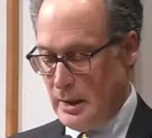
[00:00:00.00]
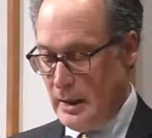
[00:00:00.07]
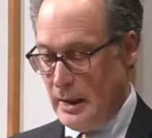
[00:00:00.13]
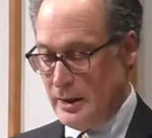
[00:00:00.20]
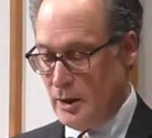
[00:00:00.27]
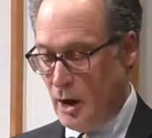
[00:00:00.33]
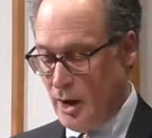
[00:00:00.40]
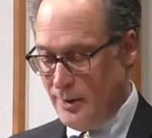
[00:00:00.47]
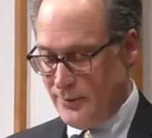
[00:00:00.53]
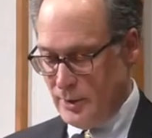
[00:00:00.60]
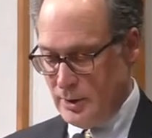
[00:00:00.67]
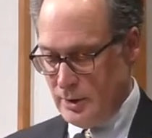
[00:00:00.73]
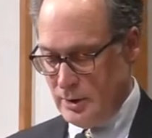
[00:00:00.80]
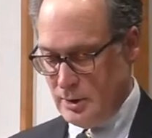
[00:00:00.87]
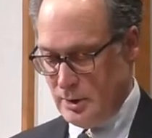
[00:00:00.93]
And
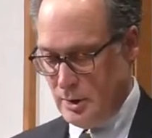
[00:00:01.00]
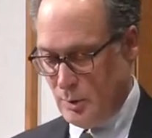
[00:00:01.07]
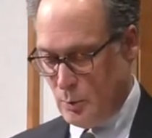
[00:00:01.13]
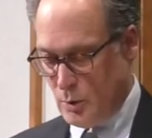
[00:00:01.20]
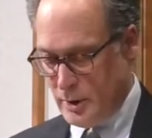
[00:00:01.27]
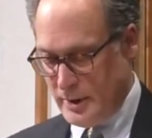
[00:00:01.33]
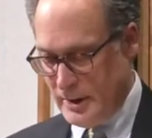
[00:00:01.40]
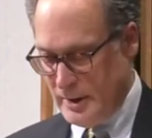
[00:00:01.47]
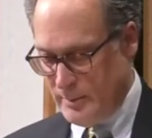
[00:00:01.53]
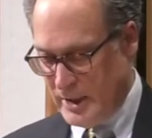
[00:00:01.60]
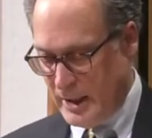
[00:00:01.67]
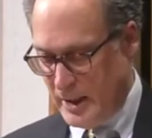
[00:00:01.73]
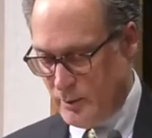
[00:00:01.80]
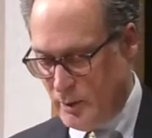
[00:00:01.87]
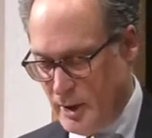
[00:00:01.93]
Harvard awarded him an
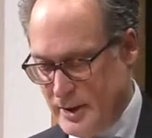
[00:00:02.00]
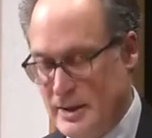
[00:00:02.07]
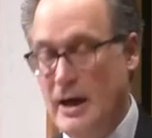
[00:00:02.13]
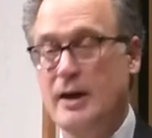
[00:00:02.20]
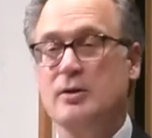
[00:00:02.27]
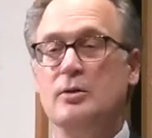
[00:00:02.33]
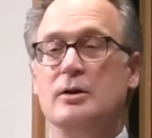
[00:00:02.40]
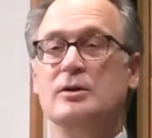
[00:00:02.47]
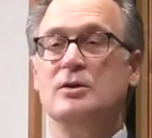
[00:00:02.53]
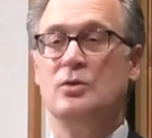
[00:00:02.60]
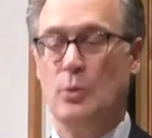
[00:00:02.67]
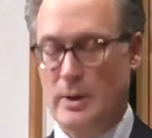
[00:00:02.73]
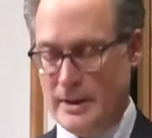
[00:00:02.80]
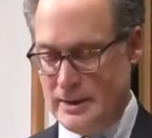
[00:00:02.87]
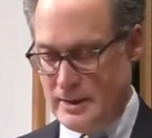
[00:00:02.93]
honorary doctorate in
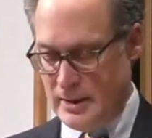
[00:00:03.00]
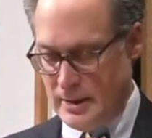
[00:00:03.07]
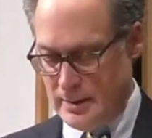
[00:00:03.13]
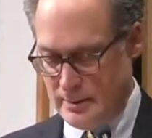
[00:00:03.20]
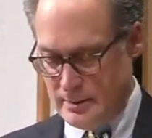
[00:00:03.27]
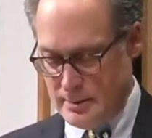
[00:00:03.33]
2010.